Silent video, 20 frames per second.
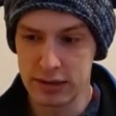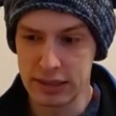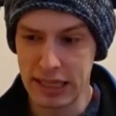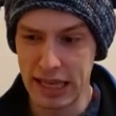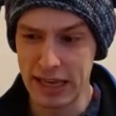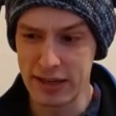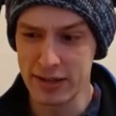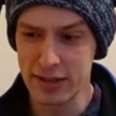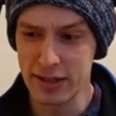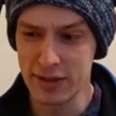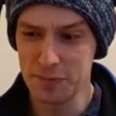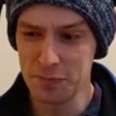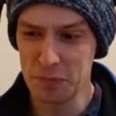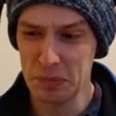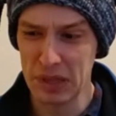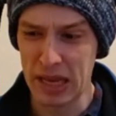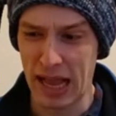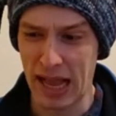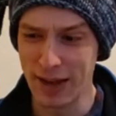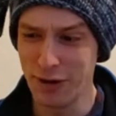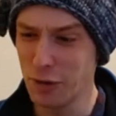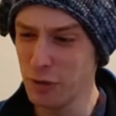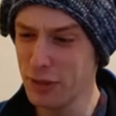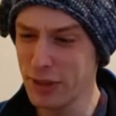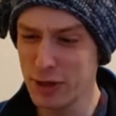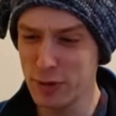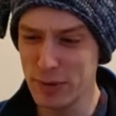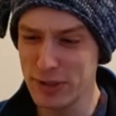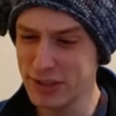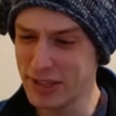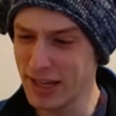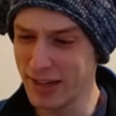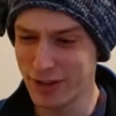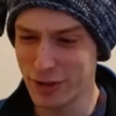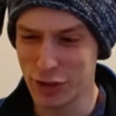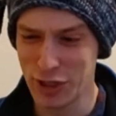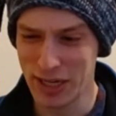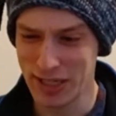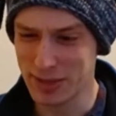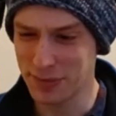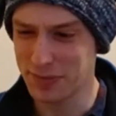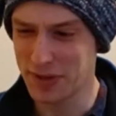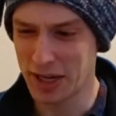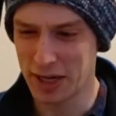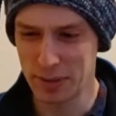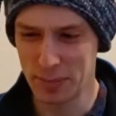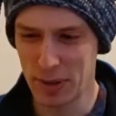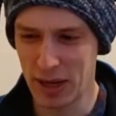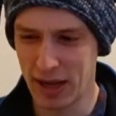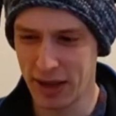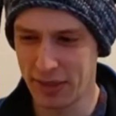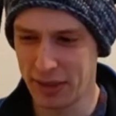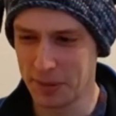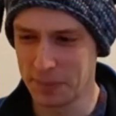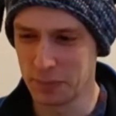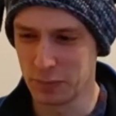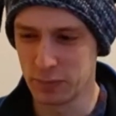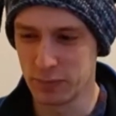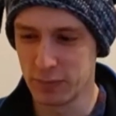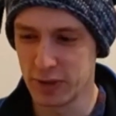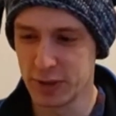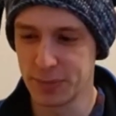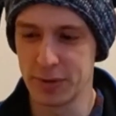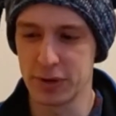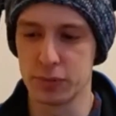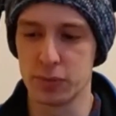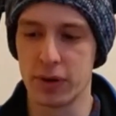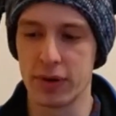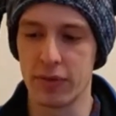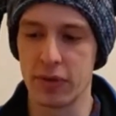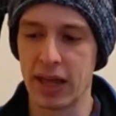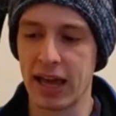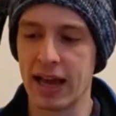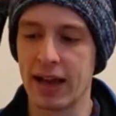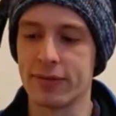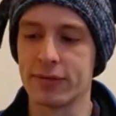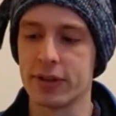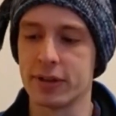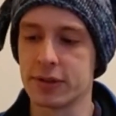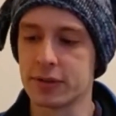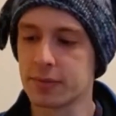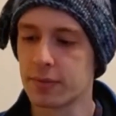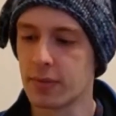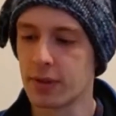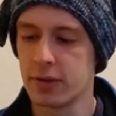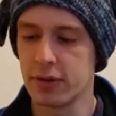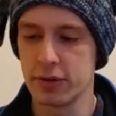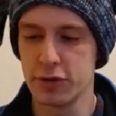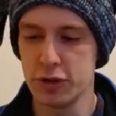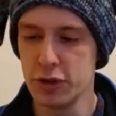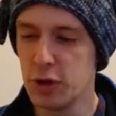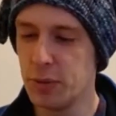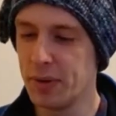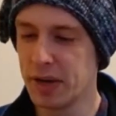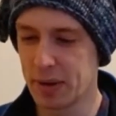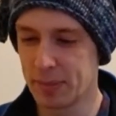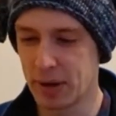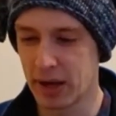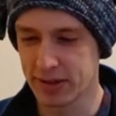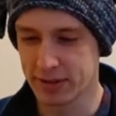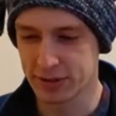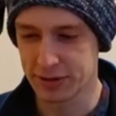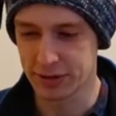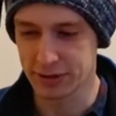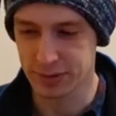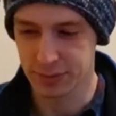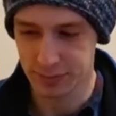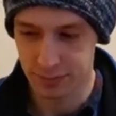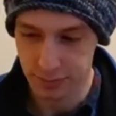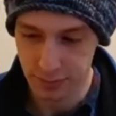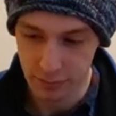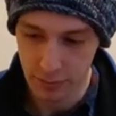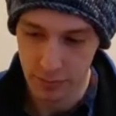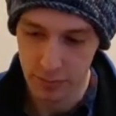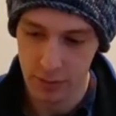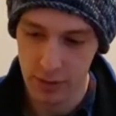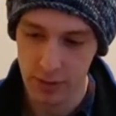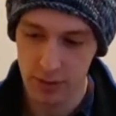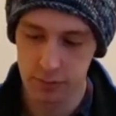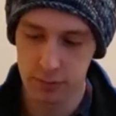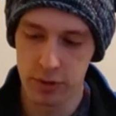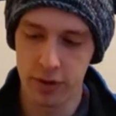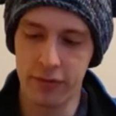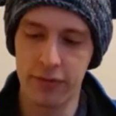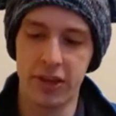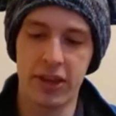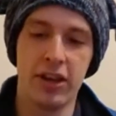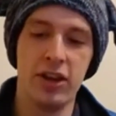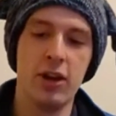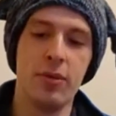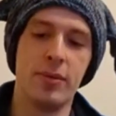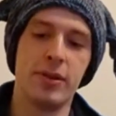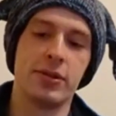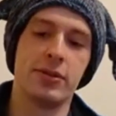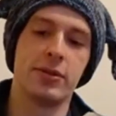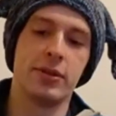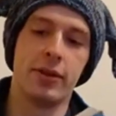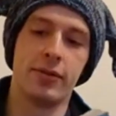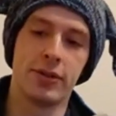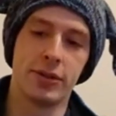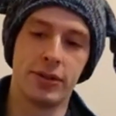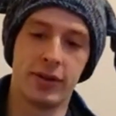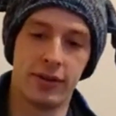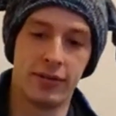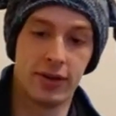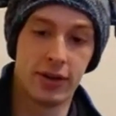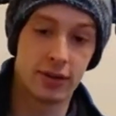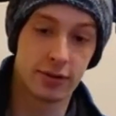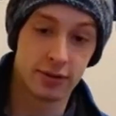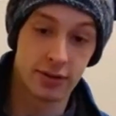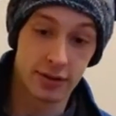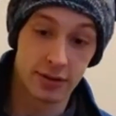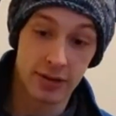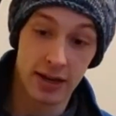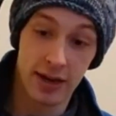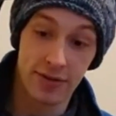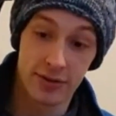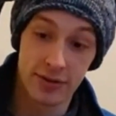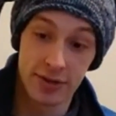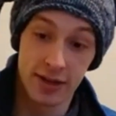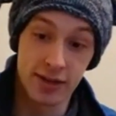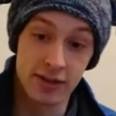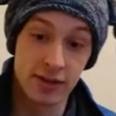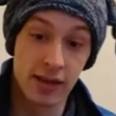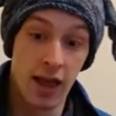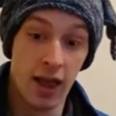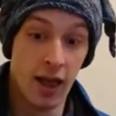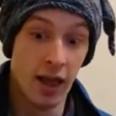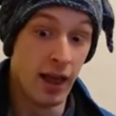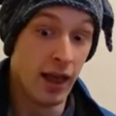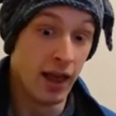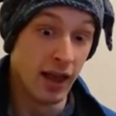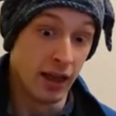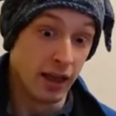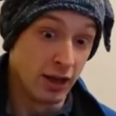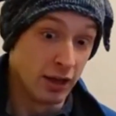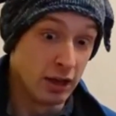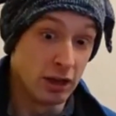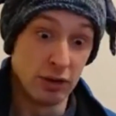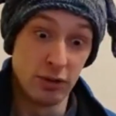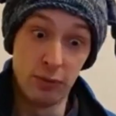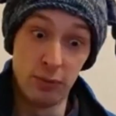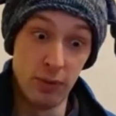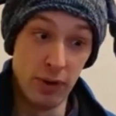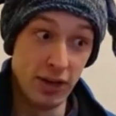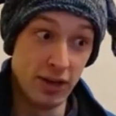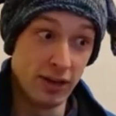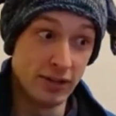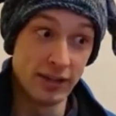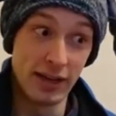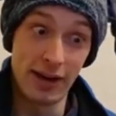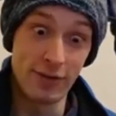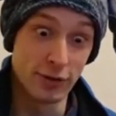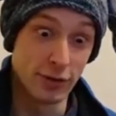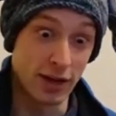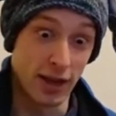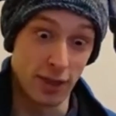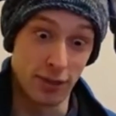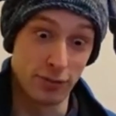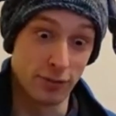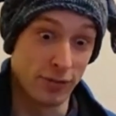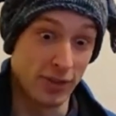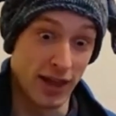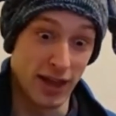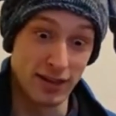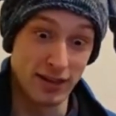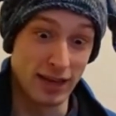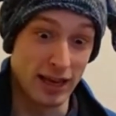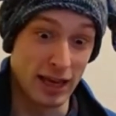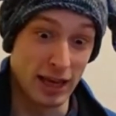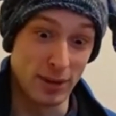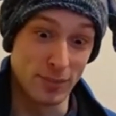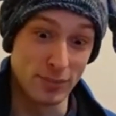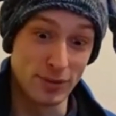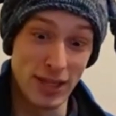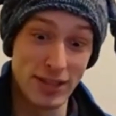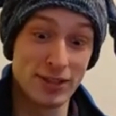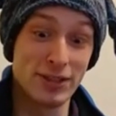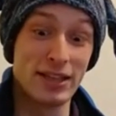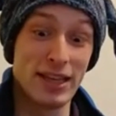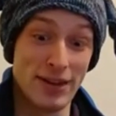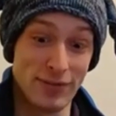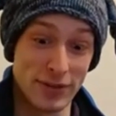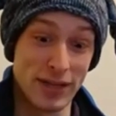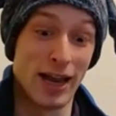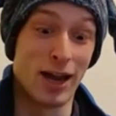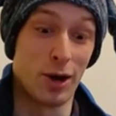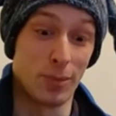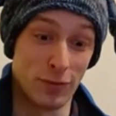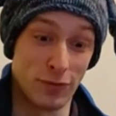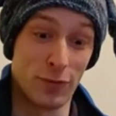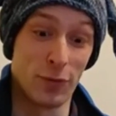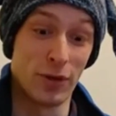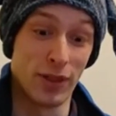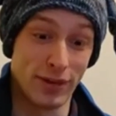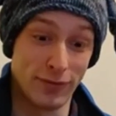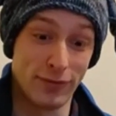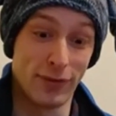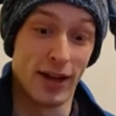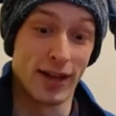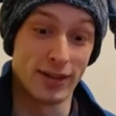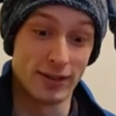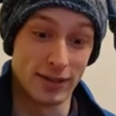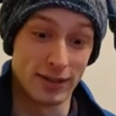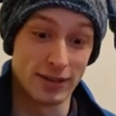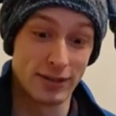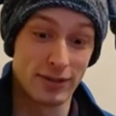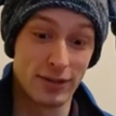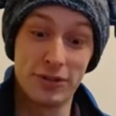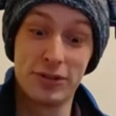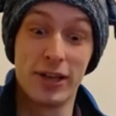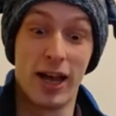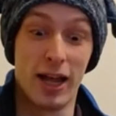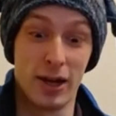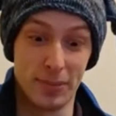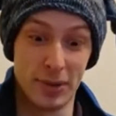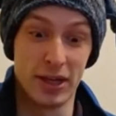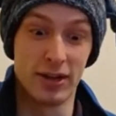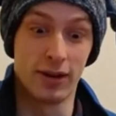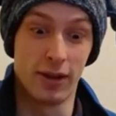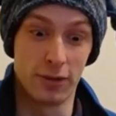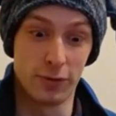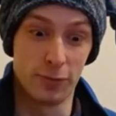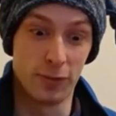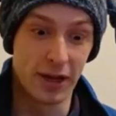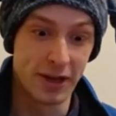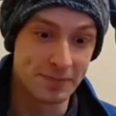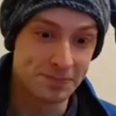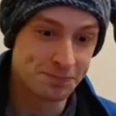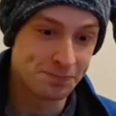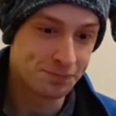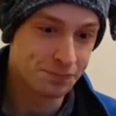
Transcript: Landon, I don't think we stand a chance of getting by them, whispers one of the halflings. There's too many monsters. One of the humans nervously fingers his knife and says, We'll never get through that camp. Let's leave now before they find us. There's got to be another way.